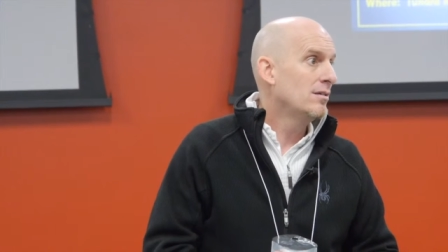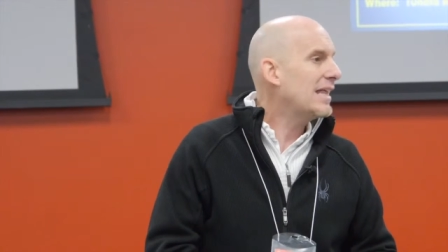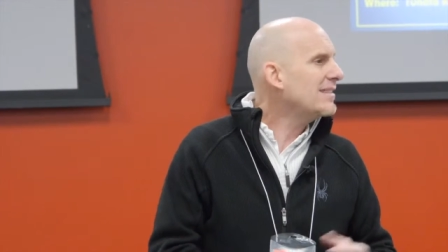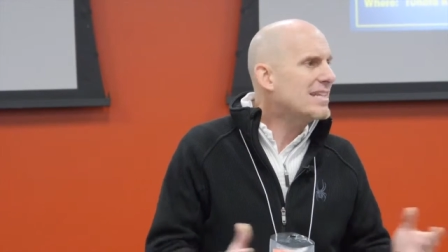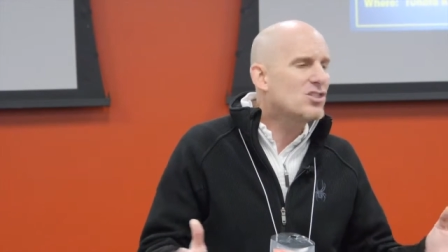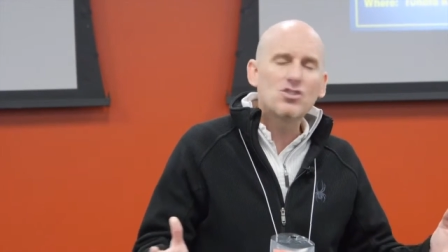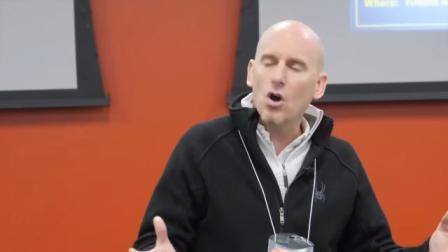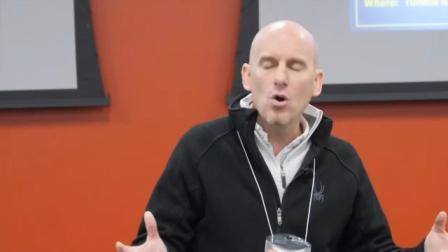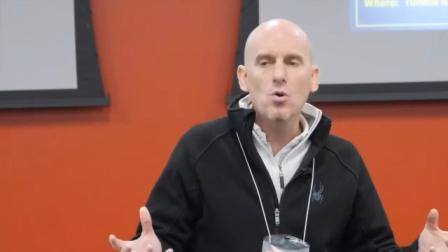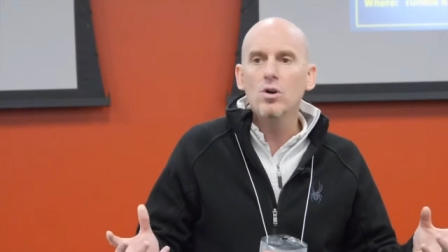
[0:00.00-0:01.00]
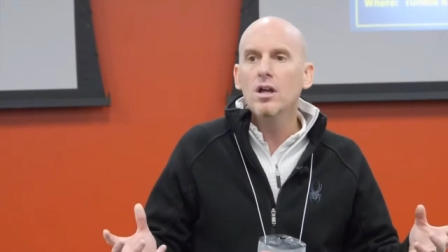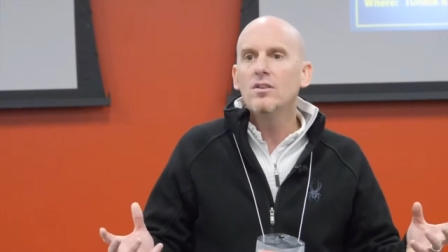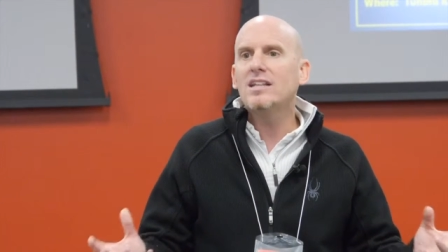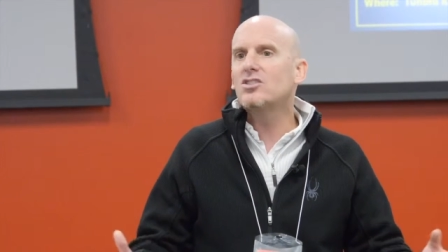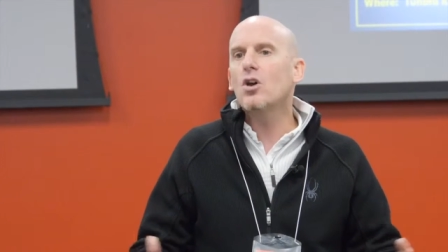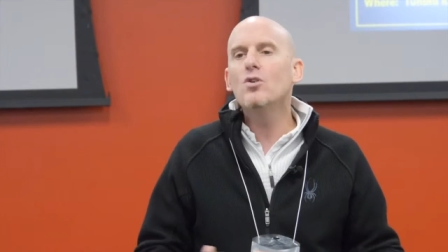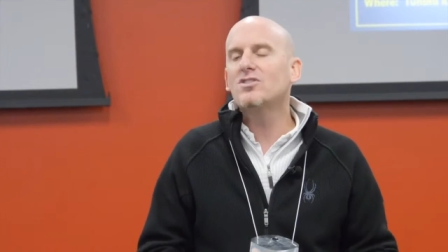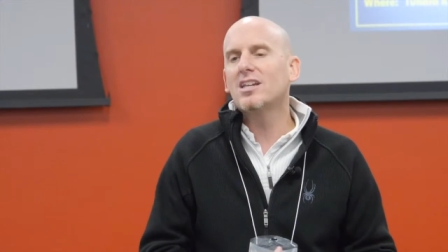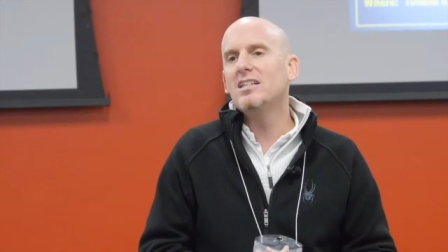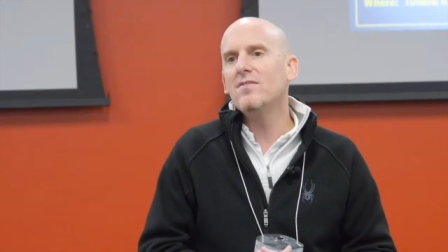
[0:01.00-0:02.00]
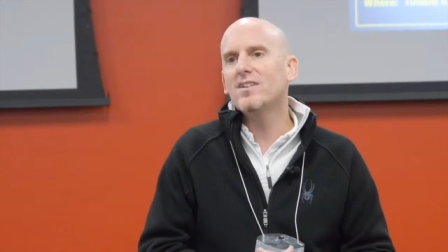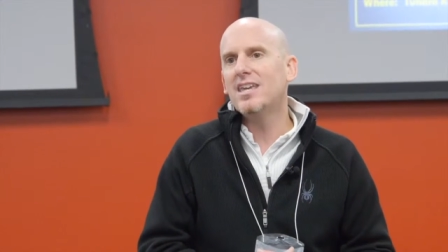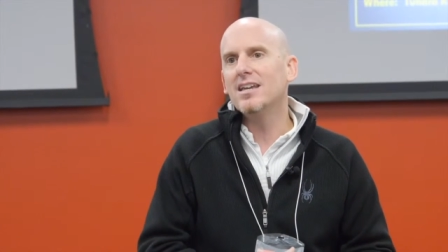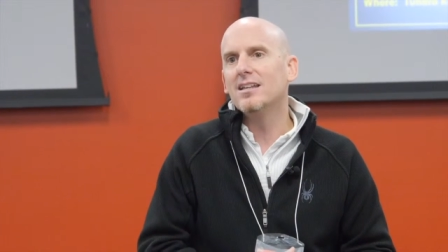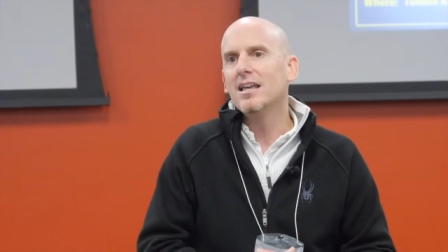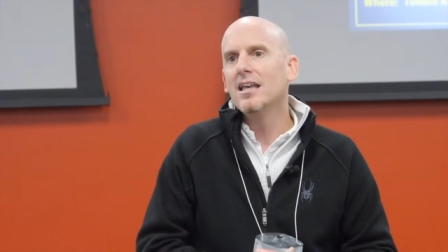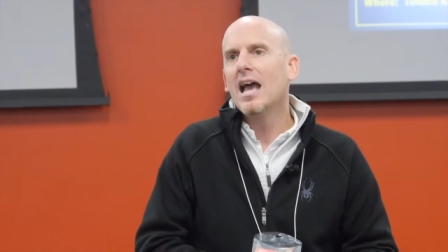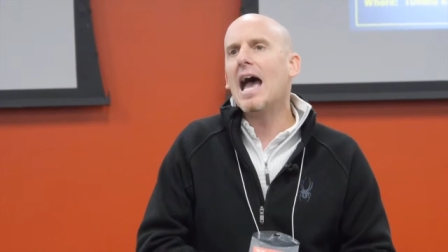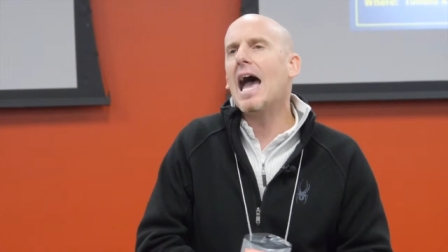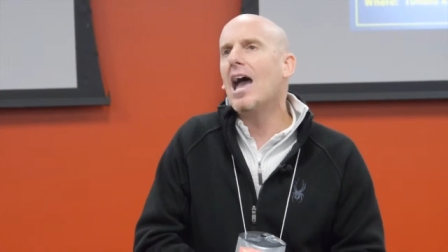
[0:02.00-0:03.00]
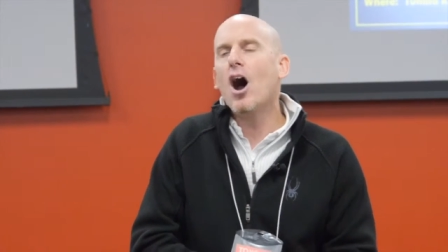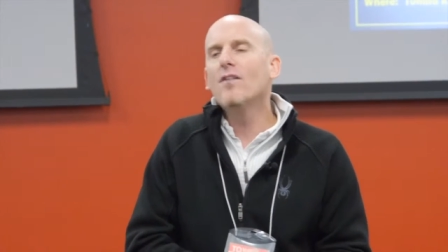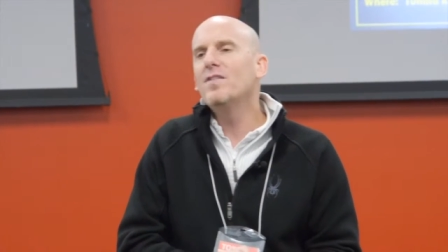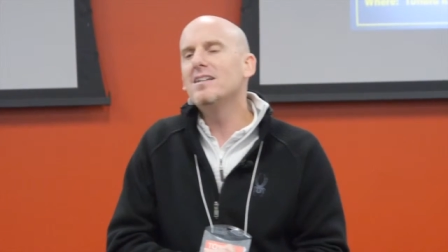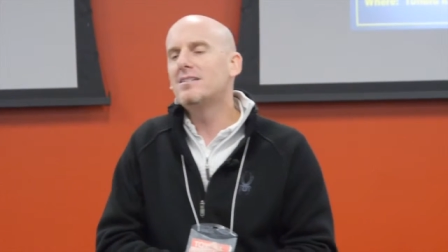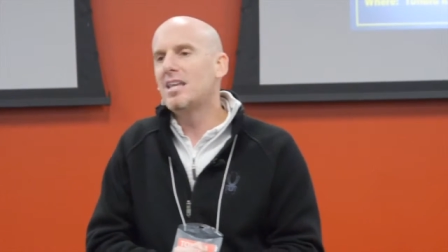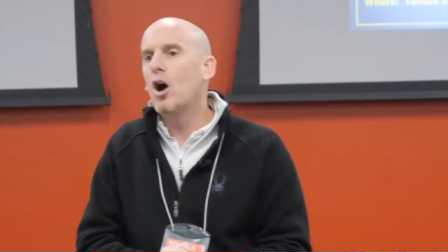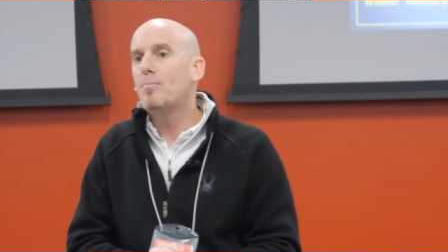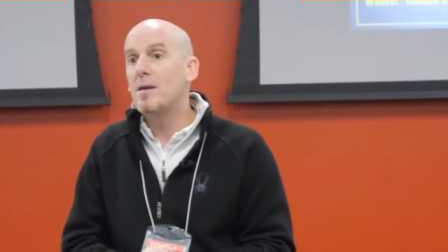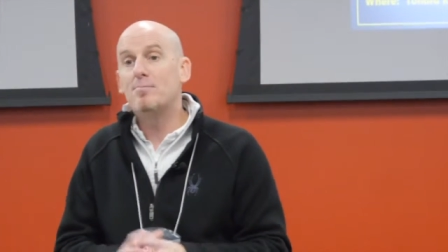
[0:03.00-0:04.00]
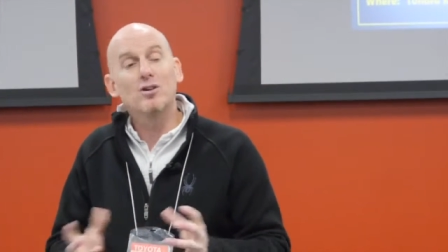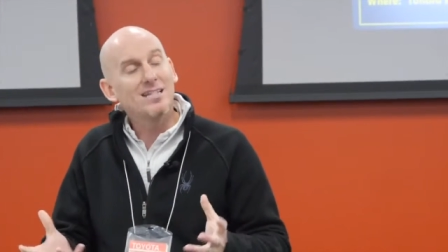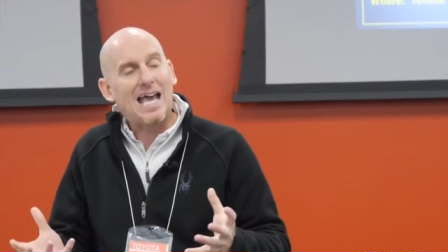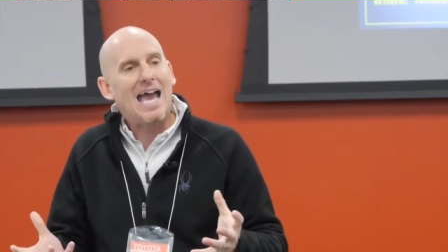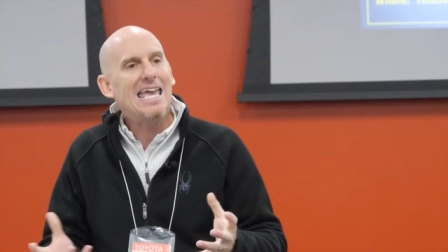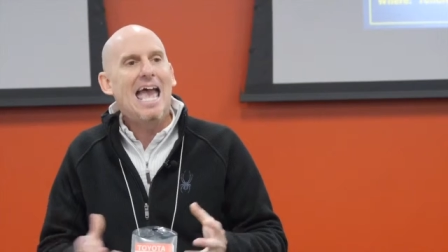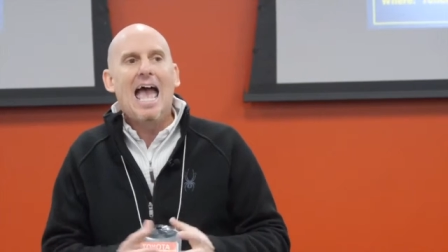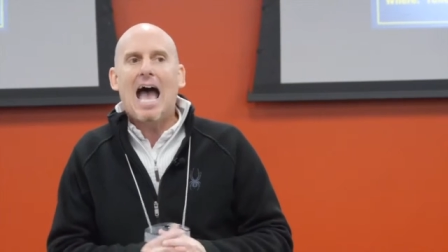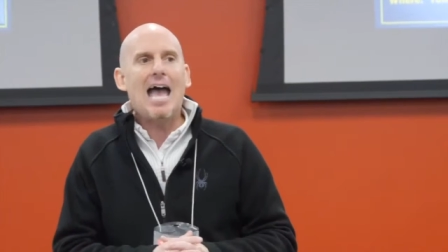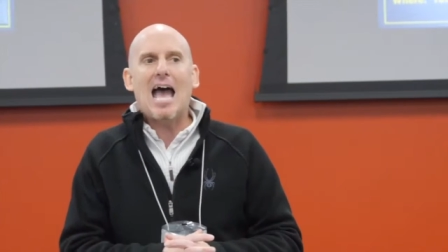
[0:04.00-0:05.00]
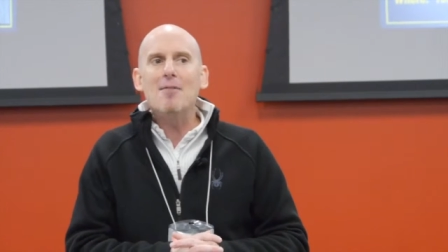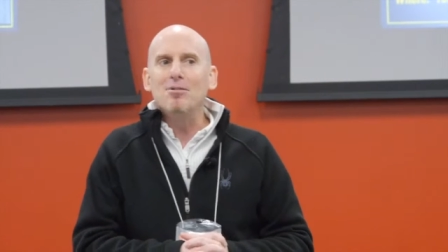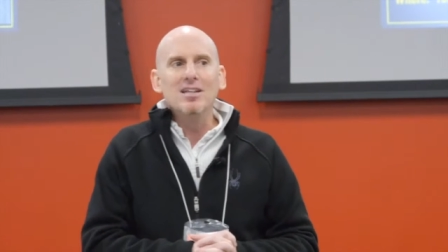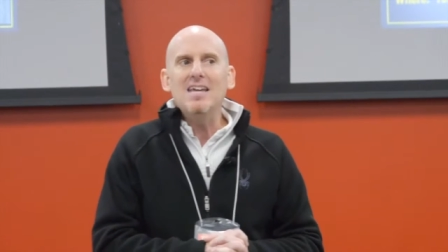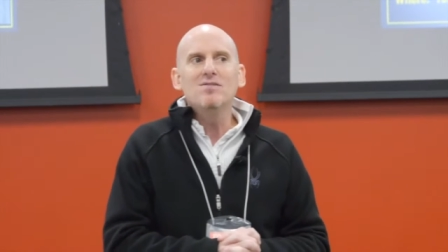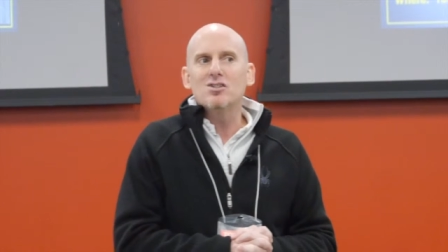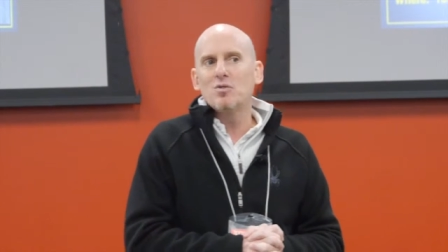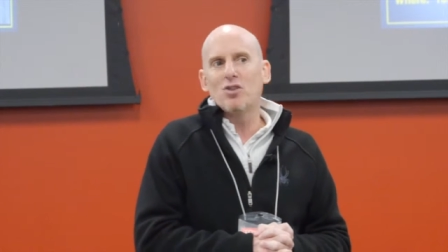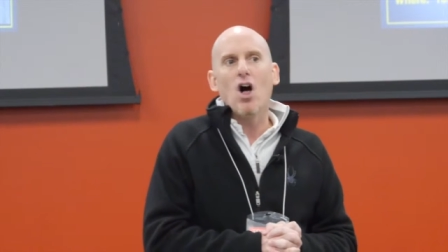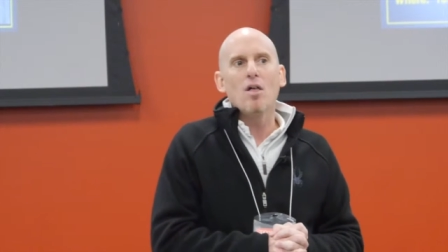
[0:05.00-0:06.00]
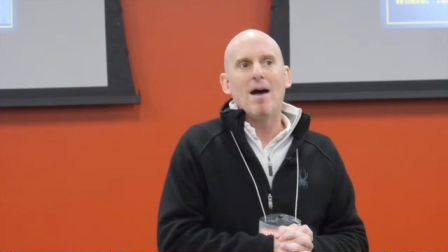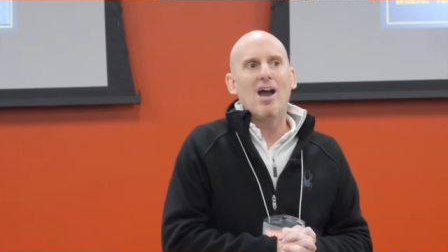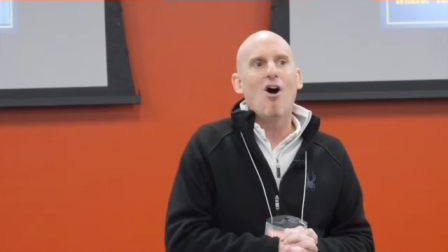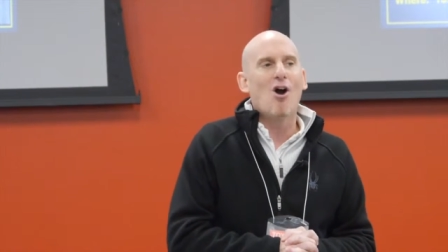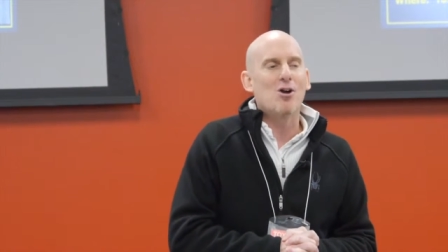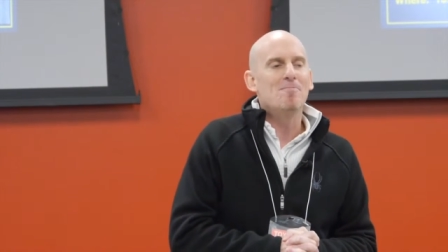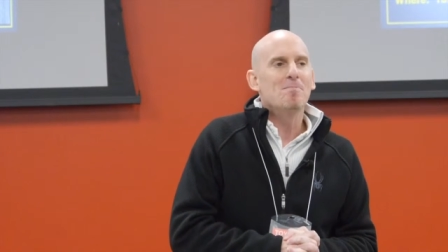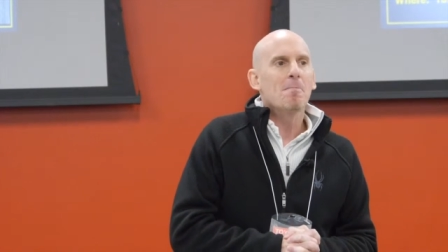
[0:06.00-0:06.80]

That, that's, so, that's so significant. I, I often tell people, because I, I, I believe this with all of my heart,